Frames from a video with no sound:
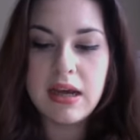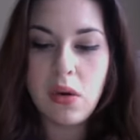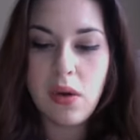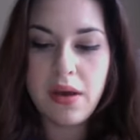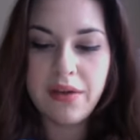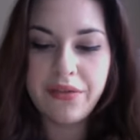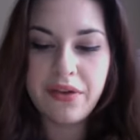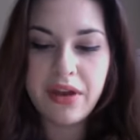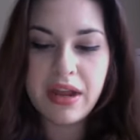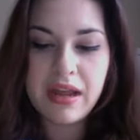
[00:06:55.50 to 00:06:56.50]

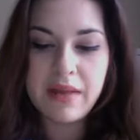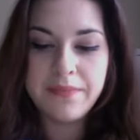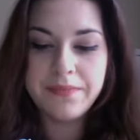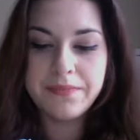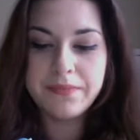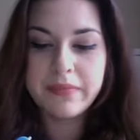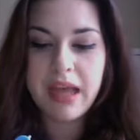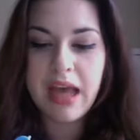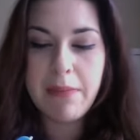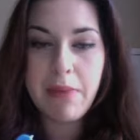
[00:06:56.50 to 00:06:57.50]
oil-free,
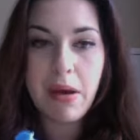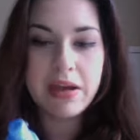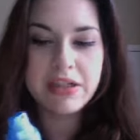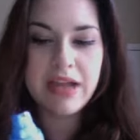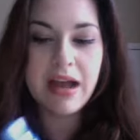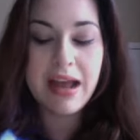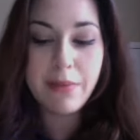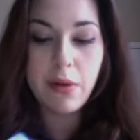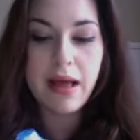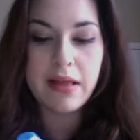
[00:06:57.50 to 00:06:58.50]

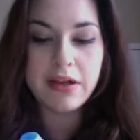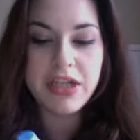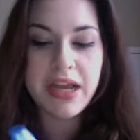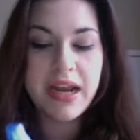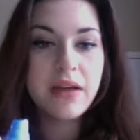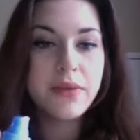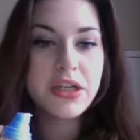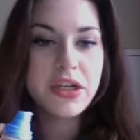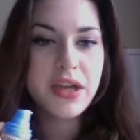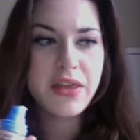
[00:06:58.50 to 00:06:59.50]
hypoallergenic,
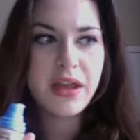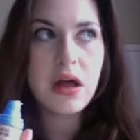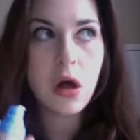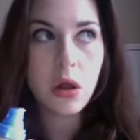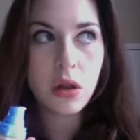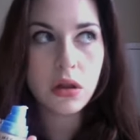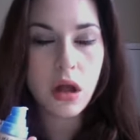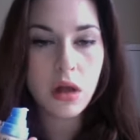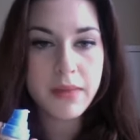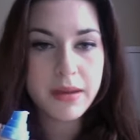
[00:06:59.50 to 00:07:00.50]
which I think
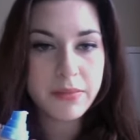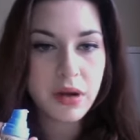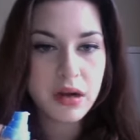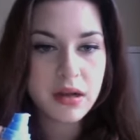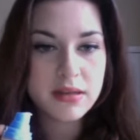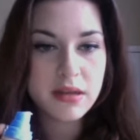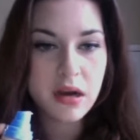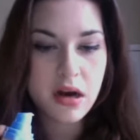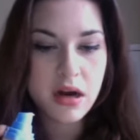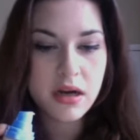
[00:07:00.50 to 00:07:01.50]
all Almay products
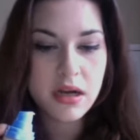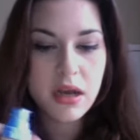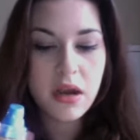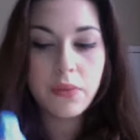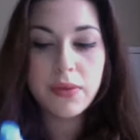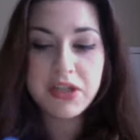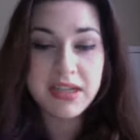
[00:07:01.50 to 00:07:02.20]
are, which is